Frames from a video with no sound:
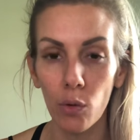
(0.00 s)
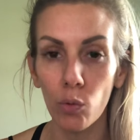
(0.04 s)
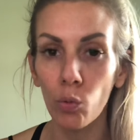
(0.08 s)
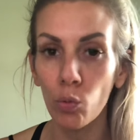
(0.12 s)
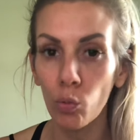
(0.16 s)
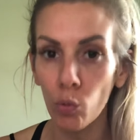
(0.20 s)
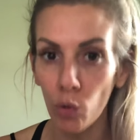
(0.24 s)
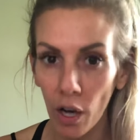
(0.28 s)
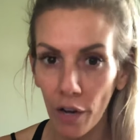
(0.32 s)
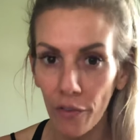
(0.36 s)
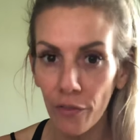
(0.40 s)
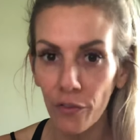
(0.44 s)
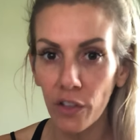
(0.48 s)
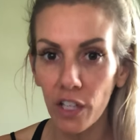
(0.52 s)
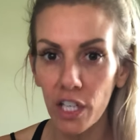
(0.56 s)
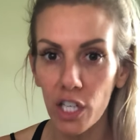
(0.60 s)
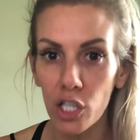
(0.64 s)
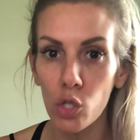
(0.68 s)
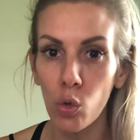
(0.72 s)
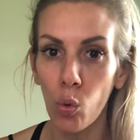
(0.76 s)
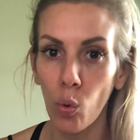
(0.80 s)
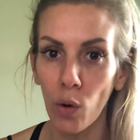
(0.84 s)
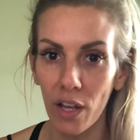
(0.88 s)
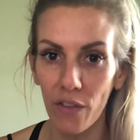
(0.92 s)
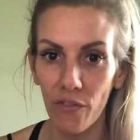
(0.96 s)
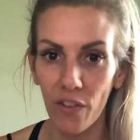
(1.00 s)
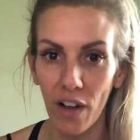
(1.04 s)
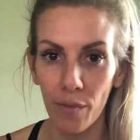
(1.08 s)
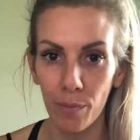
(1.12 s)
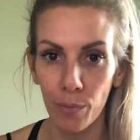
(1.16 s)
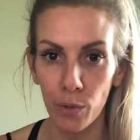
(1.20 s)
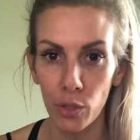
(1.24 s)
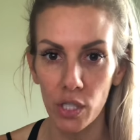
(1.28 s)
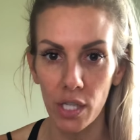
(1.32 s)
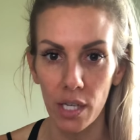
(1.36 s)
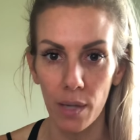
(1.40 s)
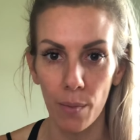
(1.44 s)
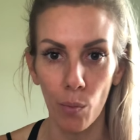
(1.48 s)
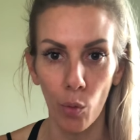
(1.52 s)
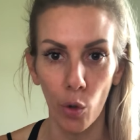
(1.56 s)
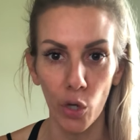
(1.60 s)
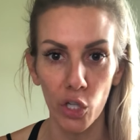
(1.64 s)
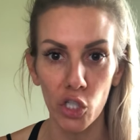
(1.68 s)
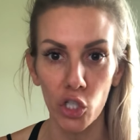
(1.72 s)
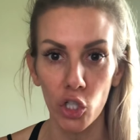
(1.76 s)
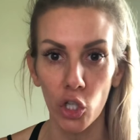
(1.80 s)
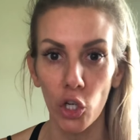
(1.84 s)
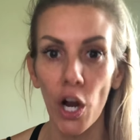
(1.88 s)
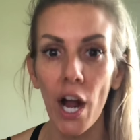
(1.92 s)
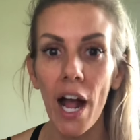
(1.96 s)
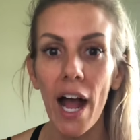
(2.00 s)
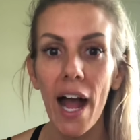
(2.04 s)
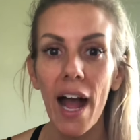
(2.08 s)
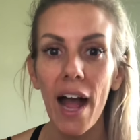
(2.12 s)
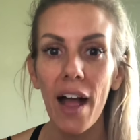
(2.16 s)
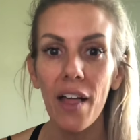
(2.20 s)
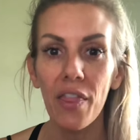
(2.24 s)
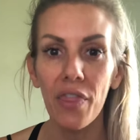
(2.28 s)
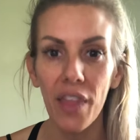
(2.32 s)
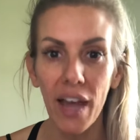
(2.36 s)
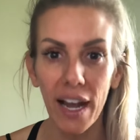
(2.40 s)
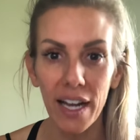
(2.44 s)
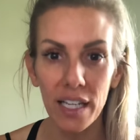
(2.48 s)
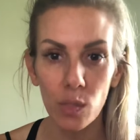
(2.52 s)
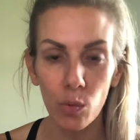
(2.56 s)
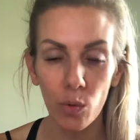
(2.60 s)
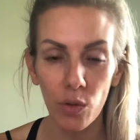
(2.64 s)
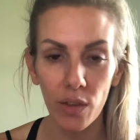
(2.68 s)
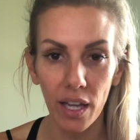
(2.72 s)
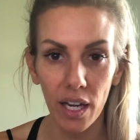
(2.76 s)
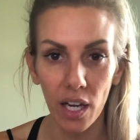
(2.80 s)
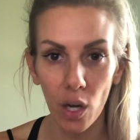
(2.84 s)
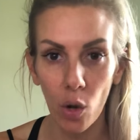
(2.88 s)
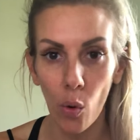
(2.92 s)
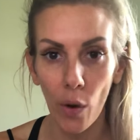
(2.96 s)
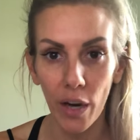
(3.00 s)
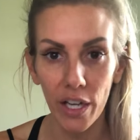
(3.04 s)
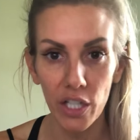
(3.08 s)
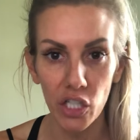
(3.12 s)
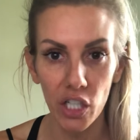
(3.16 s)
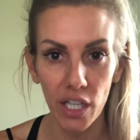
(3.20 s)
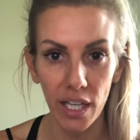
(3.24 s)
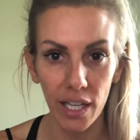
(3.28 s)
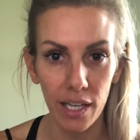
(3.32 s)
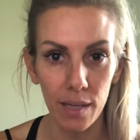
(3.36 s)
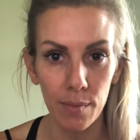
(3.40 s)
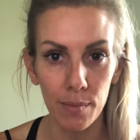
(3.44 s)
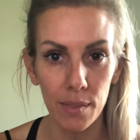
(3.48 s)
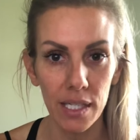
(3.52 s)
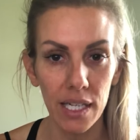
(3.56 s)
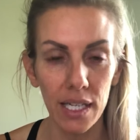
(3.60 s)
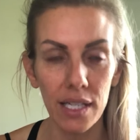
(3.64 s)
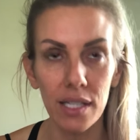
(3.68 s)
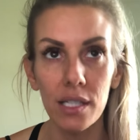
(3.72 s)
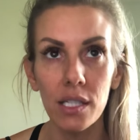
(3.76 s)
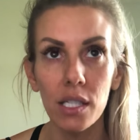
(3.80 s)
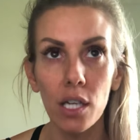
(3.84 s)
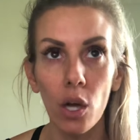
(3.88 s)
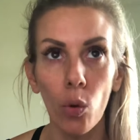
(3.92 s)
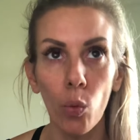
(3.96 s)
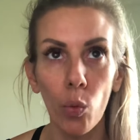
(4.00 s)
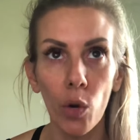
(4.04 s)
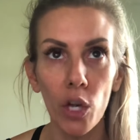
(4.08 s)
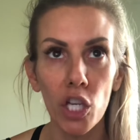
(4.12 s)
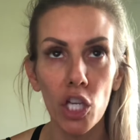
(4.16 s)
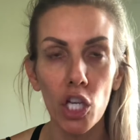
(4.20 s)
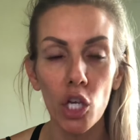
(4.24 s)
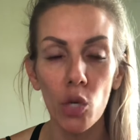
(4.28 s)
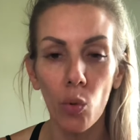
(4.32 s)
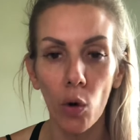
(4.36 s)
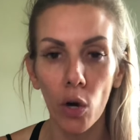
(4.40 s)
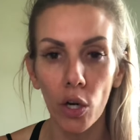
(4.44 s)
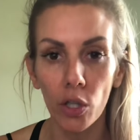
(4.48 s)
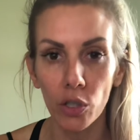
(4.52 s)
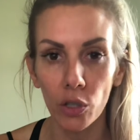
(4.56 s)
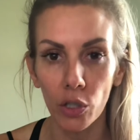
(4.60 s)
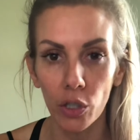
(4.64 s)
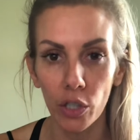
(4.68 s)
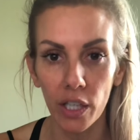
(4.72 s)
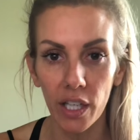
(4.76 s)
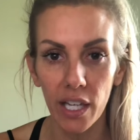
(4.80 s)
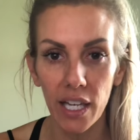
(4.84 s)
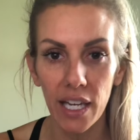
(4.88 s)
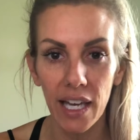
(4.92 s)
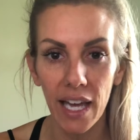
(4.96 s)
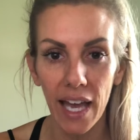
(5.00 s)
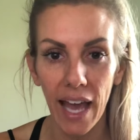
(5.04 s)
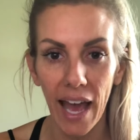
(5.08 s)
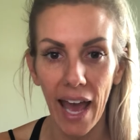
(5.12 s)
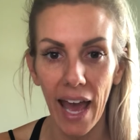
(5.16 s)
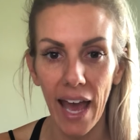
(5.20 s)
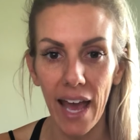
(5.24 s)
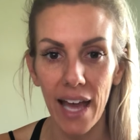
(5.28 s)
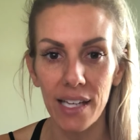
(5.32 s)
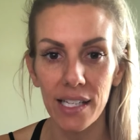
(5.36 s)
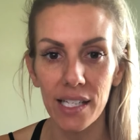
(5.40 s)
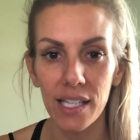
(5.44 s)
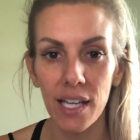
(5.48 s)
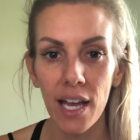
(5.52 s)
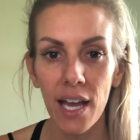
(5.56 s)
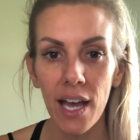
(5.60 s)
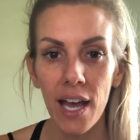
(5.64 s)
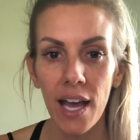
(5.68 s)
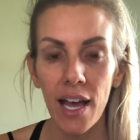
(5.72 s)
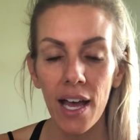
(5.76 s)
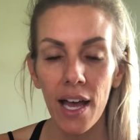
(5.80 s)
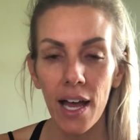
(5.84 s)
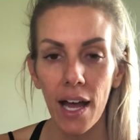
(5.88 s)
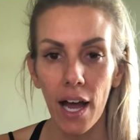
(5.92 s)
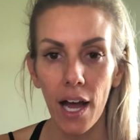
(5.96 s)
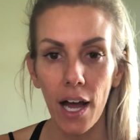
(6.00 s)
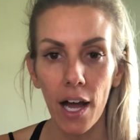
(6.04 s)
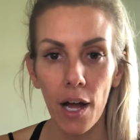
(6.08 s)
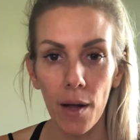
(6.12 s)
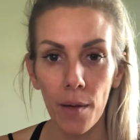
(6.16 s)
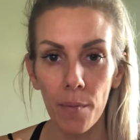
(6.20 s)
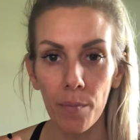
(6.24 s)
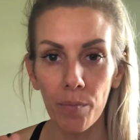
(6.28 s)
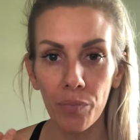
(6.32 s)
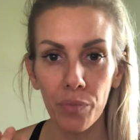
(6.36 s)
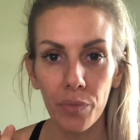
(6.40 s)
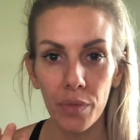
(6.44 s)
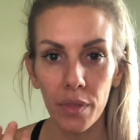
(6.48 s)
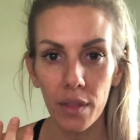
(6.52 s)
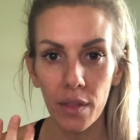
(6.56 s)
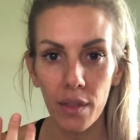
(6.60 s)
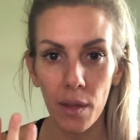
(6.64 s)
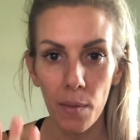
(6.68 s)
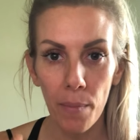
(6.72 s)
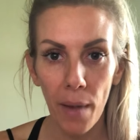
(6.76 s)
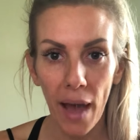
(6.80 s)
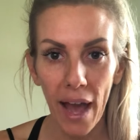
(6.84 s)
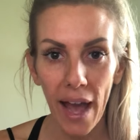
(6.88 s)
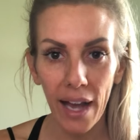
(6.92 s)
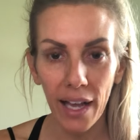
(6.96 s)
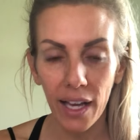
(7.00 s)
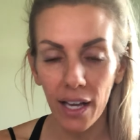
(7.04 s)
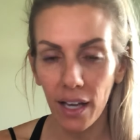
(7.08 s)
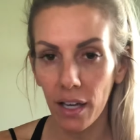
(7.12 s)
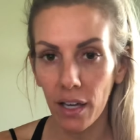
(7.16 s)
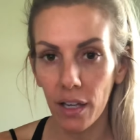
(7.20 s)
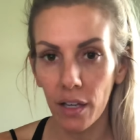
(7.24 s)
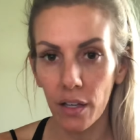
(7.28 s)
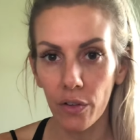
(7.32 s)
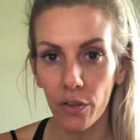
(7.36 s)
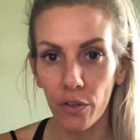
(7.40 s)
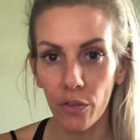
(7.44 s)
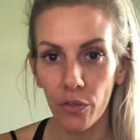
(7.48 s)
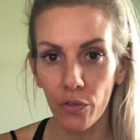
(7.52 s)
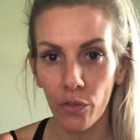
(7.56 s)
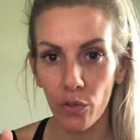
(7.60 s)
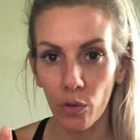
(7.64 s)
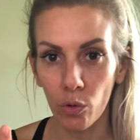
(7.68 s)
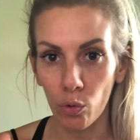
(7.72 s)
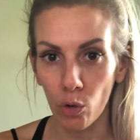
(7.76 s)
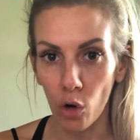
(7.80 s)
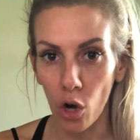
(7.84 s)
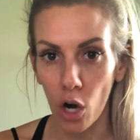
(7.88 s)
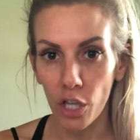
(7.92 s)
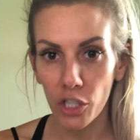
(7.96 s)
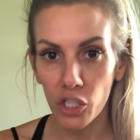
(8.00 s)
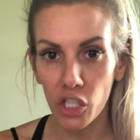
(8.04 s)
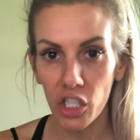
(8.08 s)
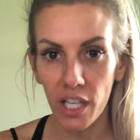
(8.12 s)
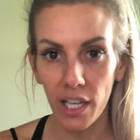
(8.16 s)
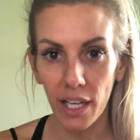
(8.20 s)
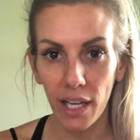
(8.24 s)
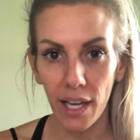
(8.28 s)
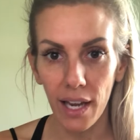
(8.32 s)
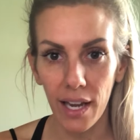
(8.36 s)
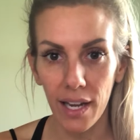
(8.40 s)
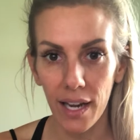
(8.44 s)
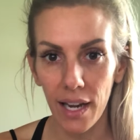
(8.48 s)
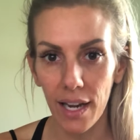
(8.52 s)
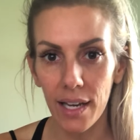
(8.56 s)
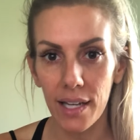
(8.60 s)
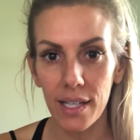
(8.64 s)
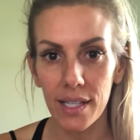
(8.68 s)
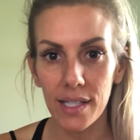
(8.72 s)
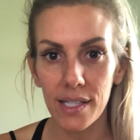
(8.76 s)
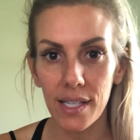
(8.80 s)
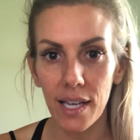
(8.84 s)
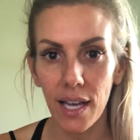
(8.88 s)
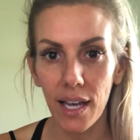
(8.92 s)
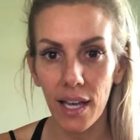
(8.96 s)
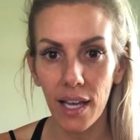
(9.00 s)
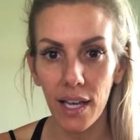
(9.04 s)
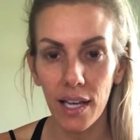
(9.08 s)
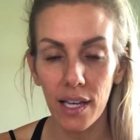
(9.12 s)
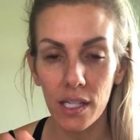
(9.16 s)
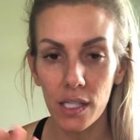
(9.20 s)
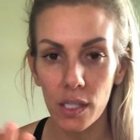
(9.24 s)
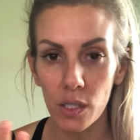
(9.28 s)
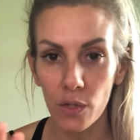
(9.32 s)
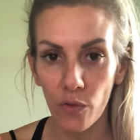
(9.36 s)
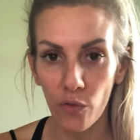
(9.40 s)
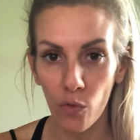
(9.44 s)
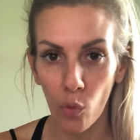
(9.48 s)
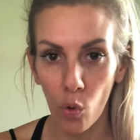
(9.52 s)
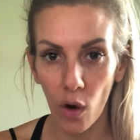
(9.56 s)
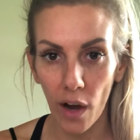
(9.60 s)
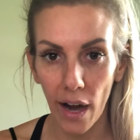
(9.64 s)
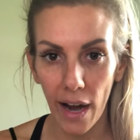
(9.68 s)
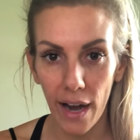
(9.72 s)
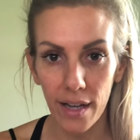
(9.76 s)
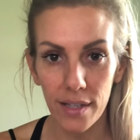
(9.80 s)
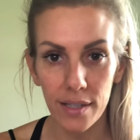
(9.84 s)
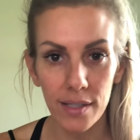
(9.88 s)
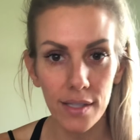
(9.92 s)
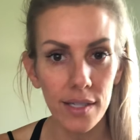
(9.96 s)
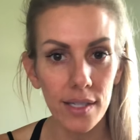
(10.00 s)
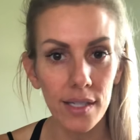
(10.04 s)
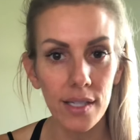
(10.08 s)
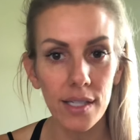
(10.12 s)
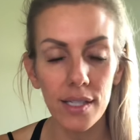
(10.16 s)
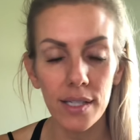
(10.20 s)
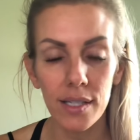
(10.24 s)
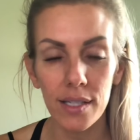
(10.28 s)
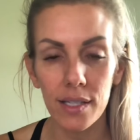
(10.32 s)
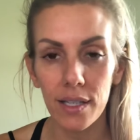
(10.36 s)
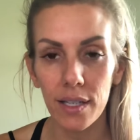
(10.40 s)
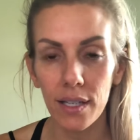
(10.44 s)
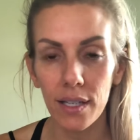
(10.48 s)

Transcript: roughly 25% moisture. That's where that equation comes in. So when you are looking at the back of raw chicken and it says 4 ounces